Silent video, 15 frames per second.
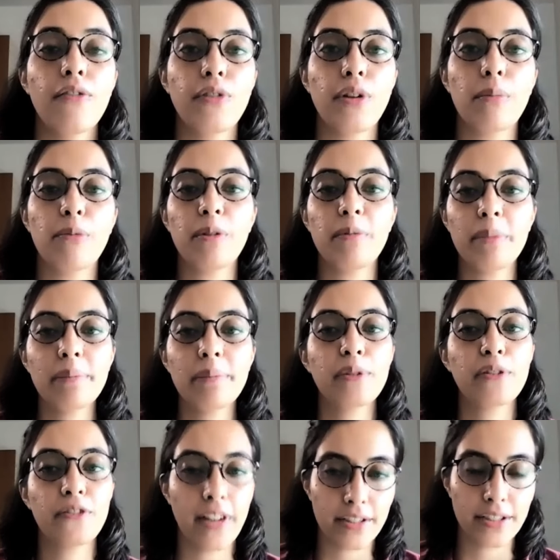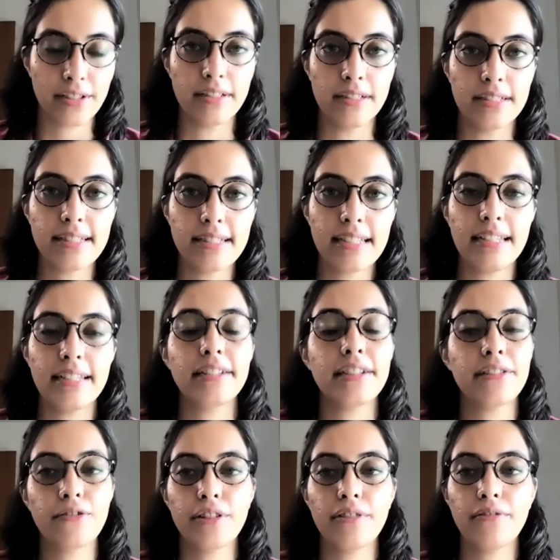from women professionals in
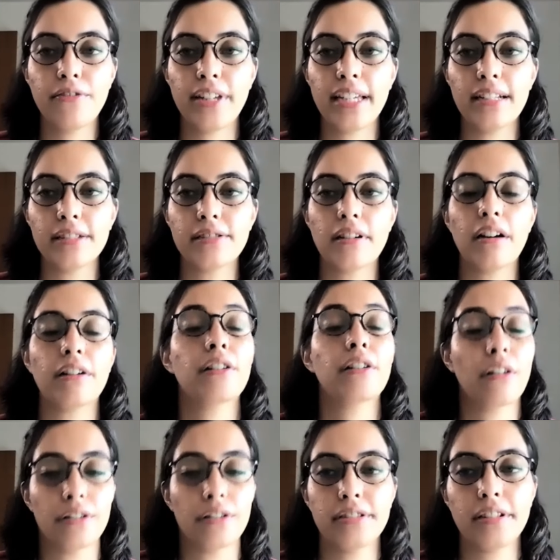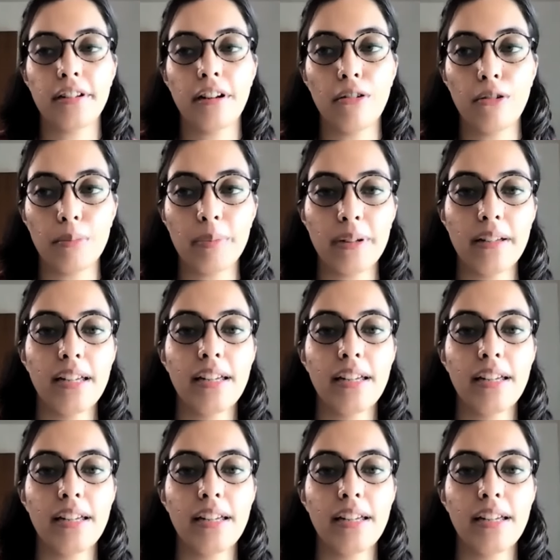different fields across the globe.